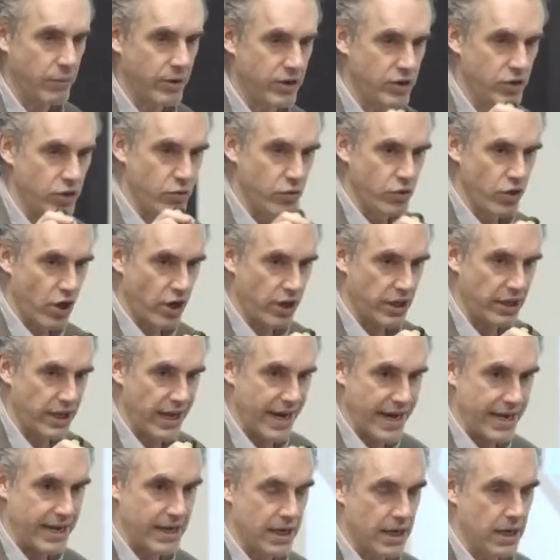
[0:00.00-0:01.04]
We do not
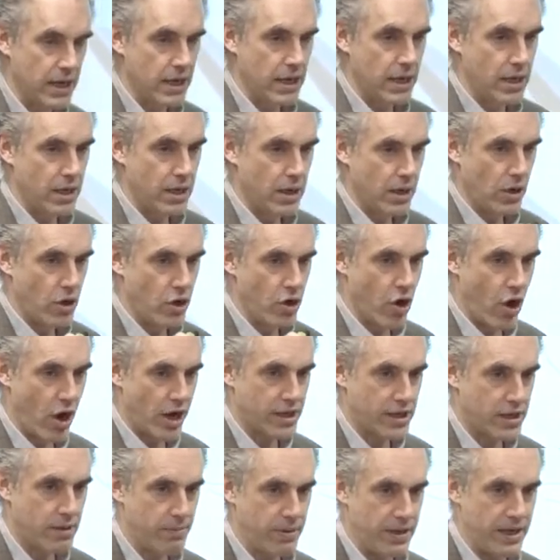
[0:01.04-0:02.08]
like
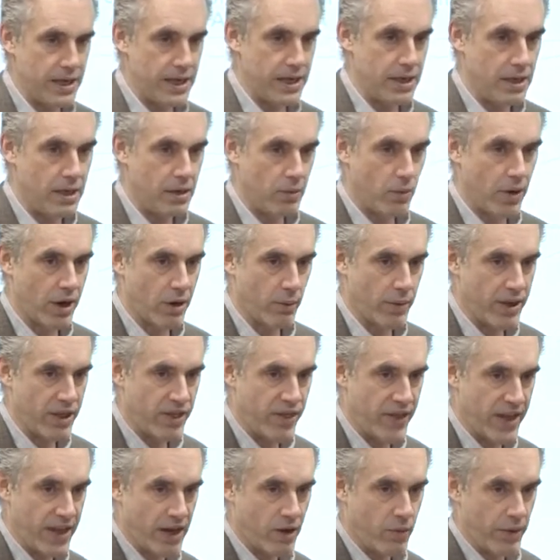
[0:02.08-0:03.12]
not to be where we
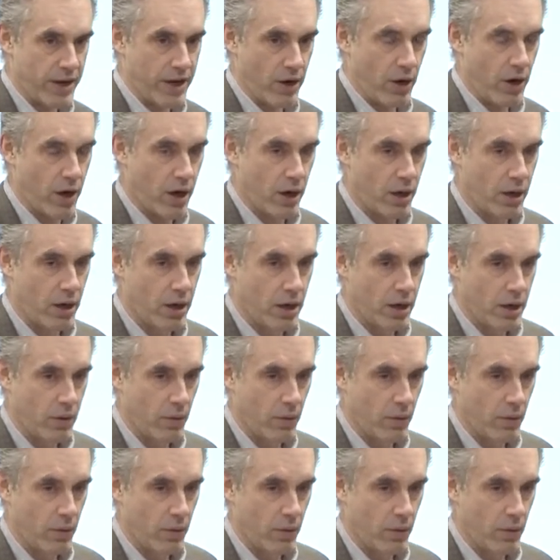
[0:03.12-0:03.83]
think we are.